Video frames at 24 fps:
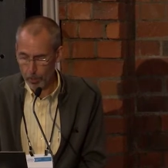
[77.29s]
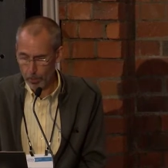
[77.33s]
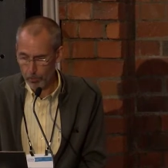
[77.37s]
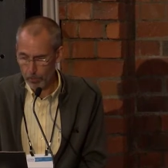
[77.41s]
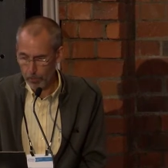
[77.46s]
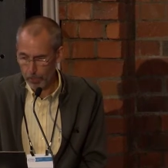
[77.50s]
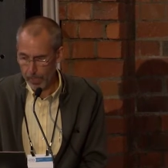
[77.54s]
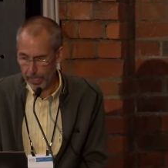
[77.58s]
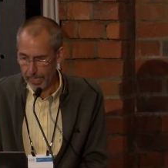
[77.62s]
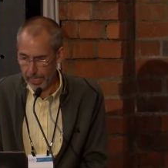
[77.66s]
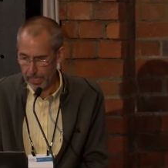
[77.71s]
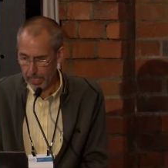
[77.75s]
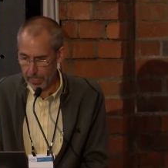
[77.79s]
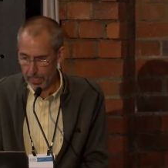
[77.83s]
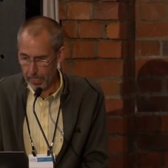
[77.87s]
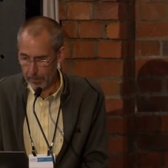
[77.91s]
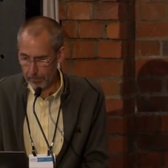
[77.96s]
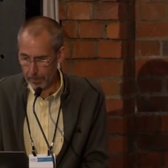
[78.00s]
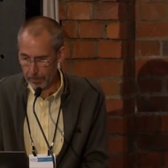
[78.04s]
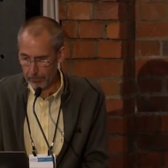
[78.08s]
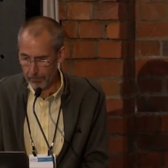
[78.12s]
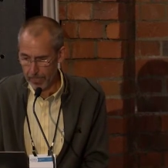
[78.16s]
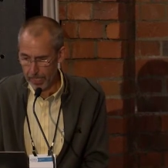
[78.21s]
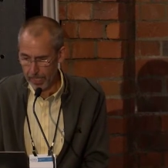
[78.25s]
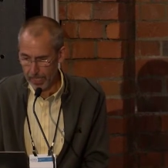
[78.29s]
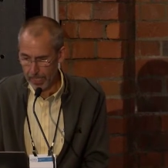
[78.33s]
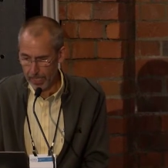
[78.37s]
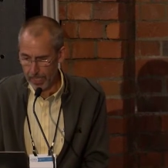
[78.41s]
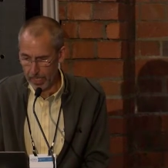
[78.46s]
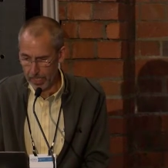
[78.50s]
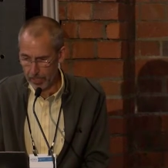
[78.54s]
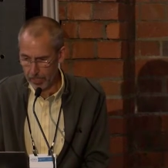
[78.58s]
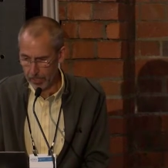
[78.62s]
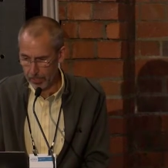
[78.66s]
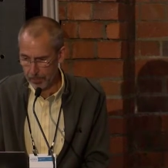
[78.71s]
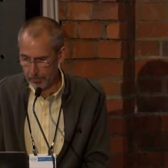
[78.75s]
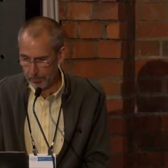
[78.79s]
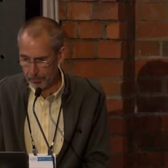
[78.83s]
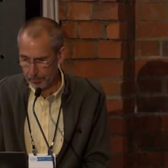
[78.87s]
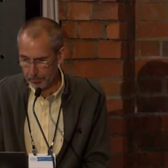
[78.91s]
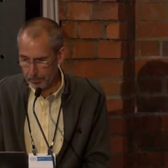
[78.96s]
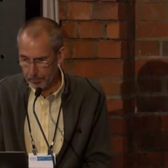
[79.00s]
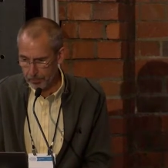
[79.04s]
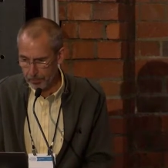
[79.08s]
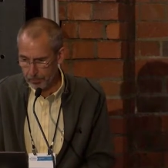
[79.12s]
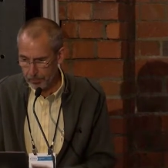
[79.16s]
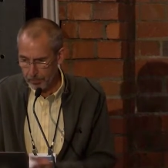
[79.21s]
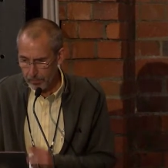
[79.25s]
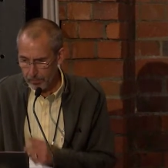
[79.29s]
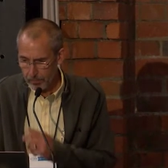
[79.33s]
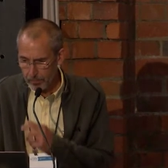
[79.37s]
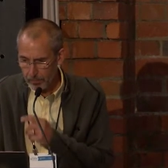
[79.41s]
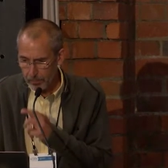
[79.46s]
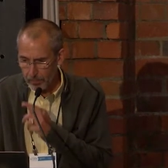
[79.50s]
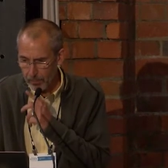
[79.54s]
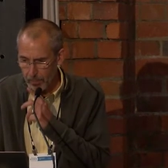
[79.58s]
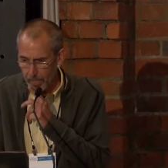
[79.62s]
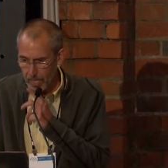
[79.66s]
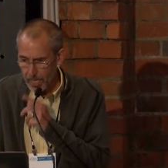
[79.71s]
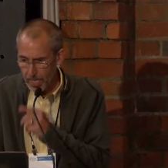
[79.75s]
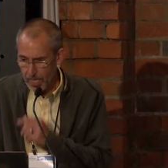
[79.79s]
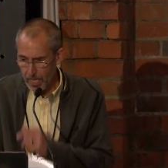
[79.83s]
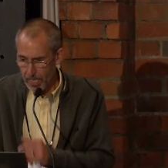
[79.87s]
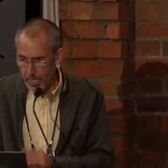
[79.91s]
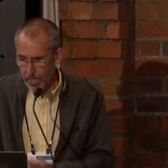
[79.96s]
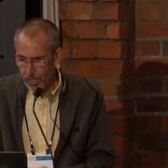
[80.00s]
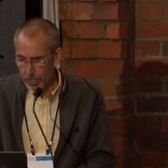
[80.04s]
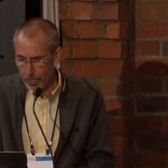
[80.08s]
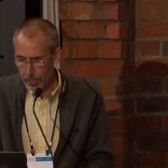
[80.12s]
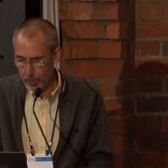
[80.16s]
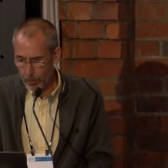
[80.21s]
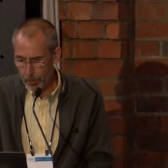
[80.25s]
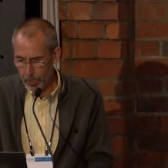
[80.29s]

over the last couple of decades. So